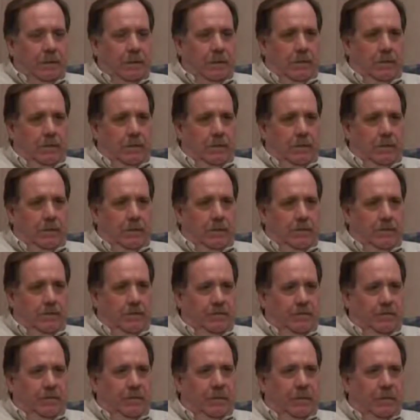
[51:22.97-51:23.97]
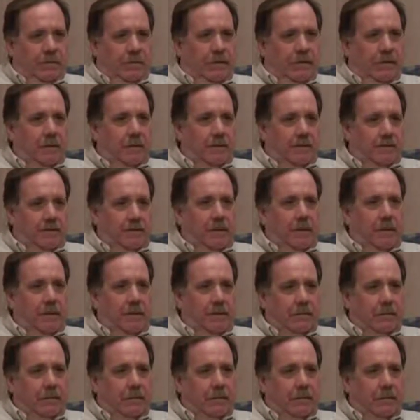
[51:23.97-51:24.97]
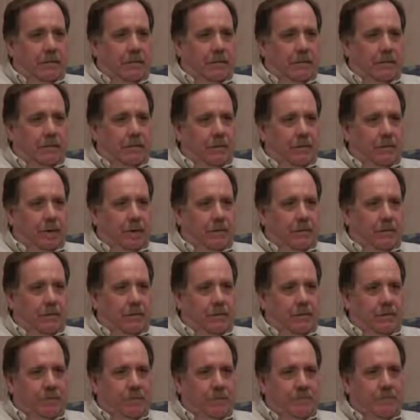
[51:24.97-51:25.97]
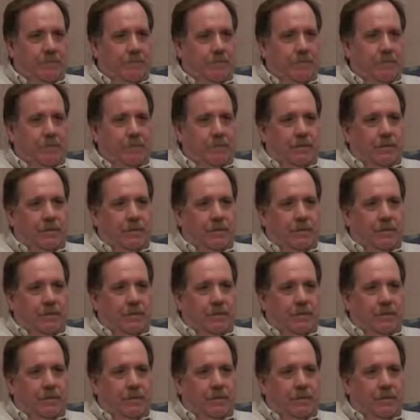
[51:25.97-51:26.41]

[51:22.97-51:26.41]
on selecting a slate, you know, to take positions.